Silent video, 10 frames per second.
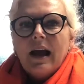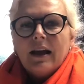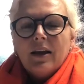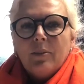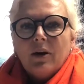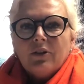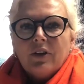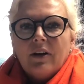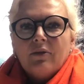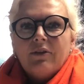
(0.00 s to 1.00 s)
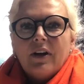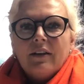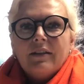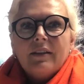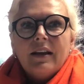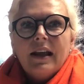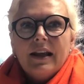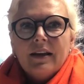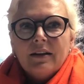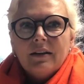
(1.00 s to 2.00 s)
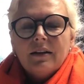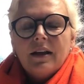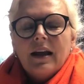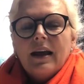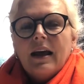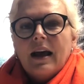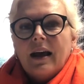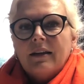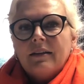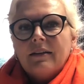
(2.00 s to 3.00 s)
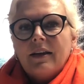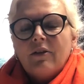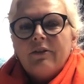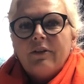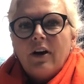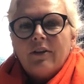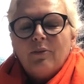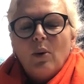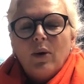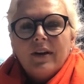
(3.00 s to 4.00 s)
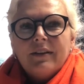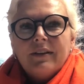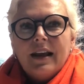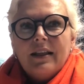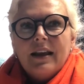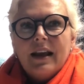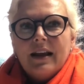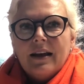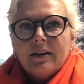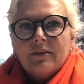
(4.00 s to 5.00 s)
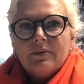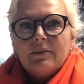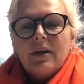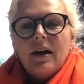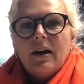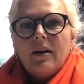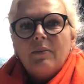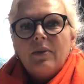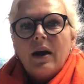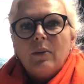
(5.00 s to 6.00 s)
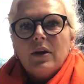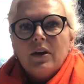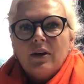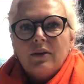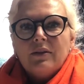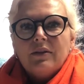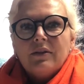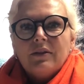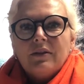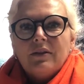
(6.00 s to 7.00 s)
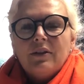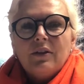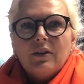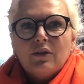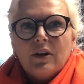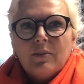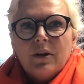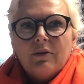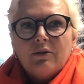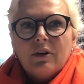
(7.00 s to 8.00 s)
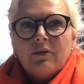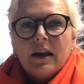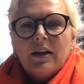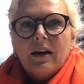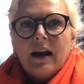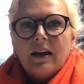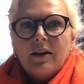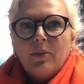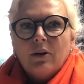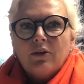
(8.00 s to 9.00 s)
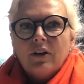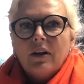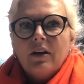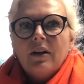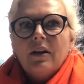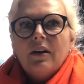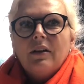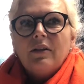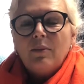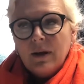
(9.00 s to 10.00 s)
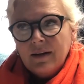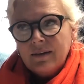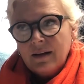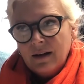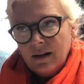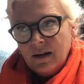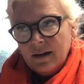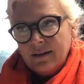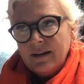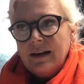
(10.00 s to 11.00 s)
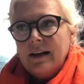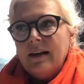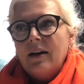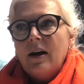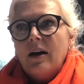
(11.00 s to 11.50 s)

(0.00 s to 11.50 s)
acupuncture refers to the ear, and there are 5 points in the ear that we use to do the treatment for auricular acupuncture. So it means that ideally,